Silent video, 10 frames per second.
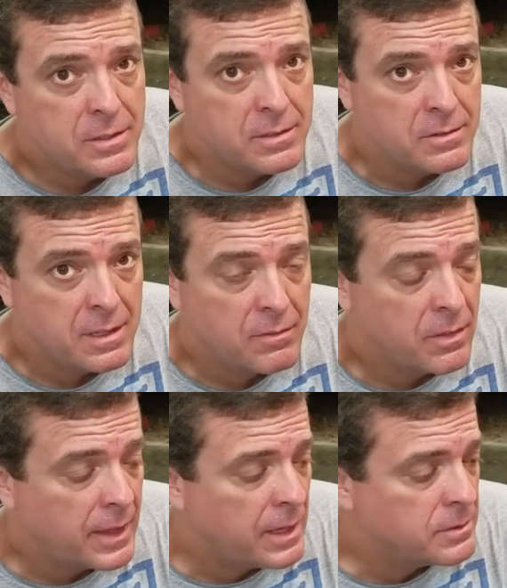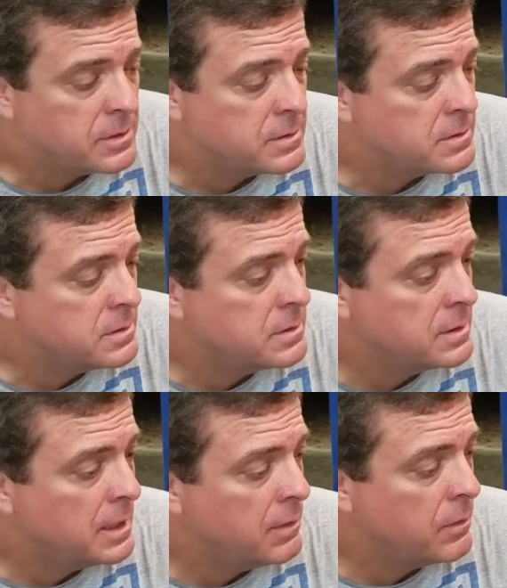is at 7 thousandths.
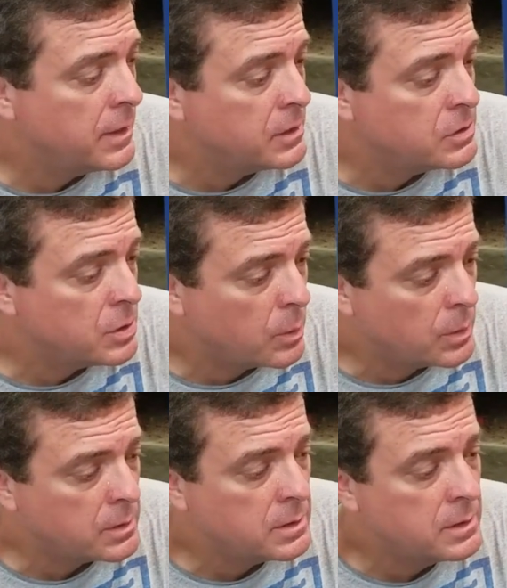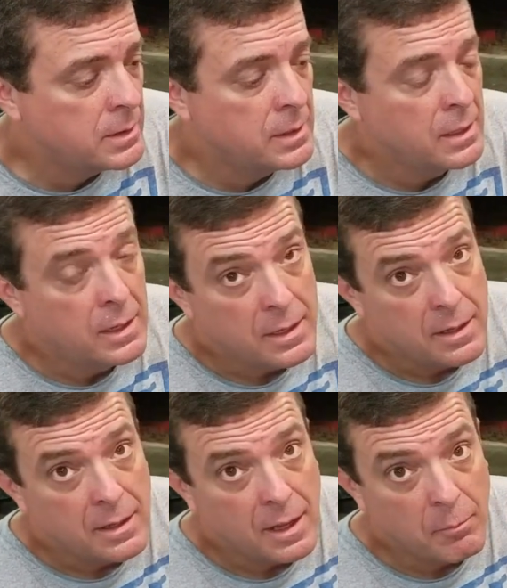Everything's torqued.
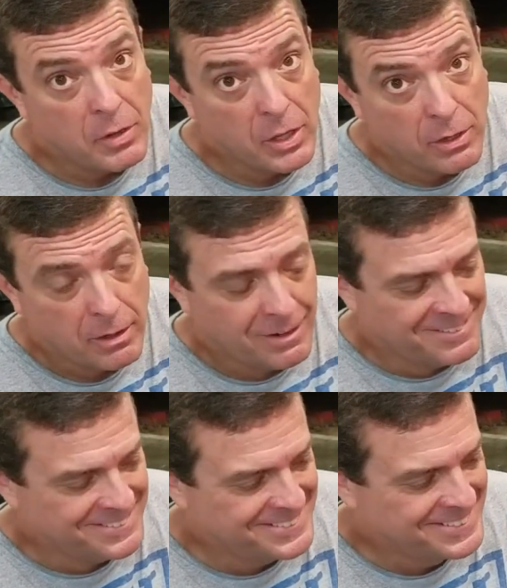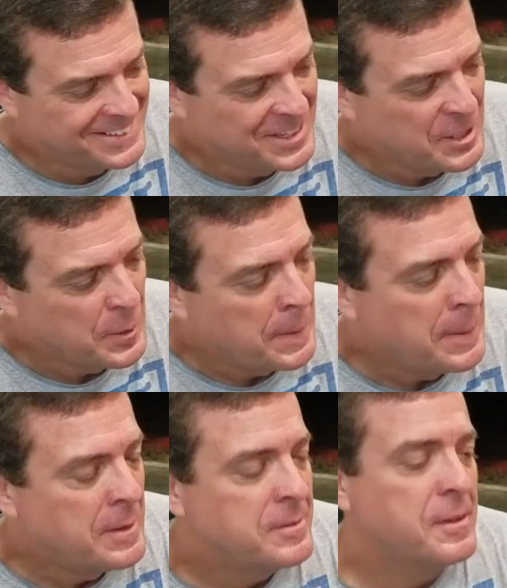I'm done.
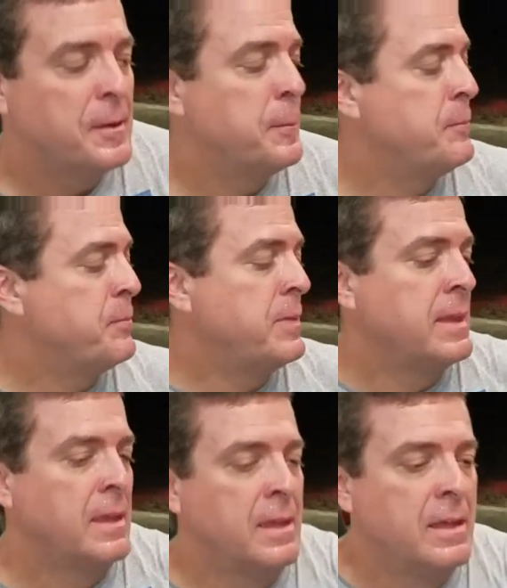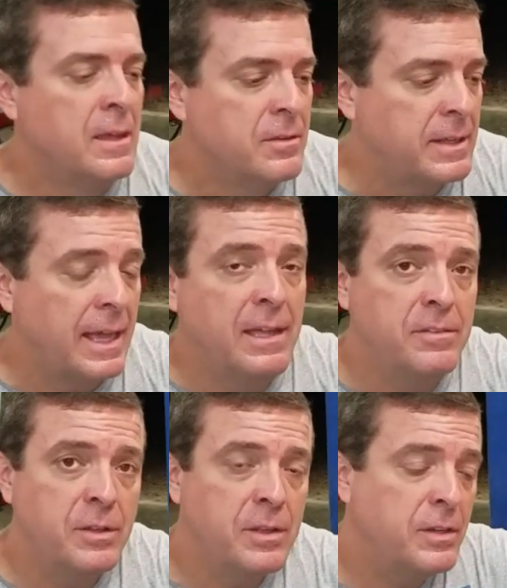So, guys,
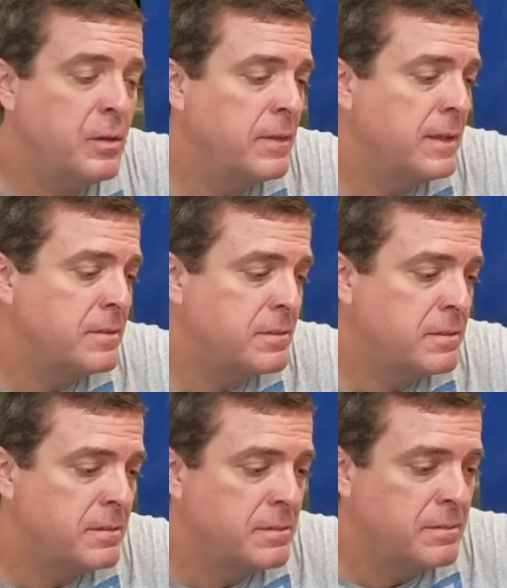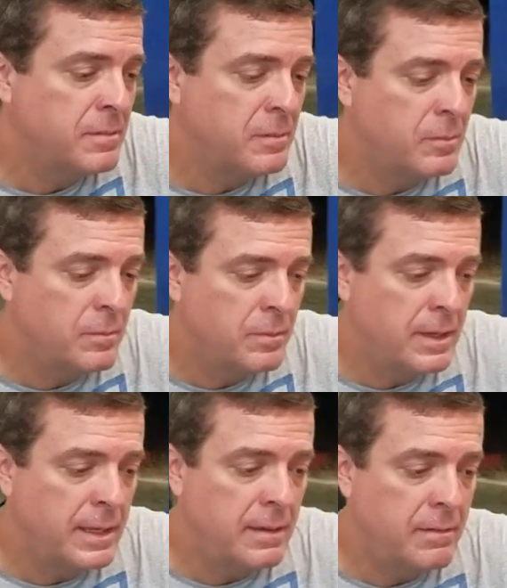you can do this.
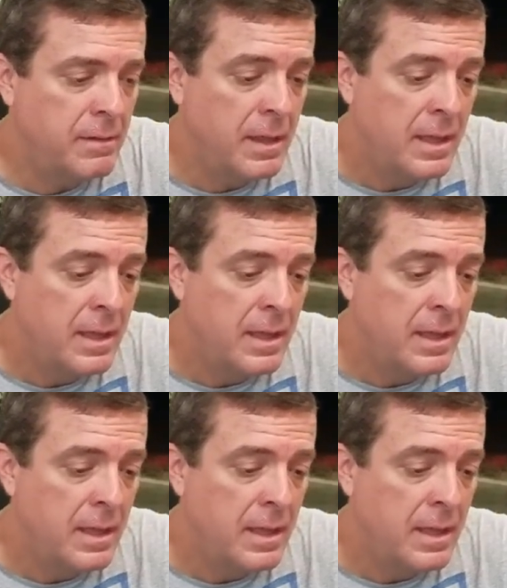And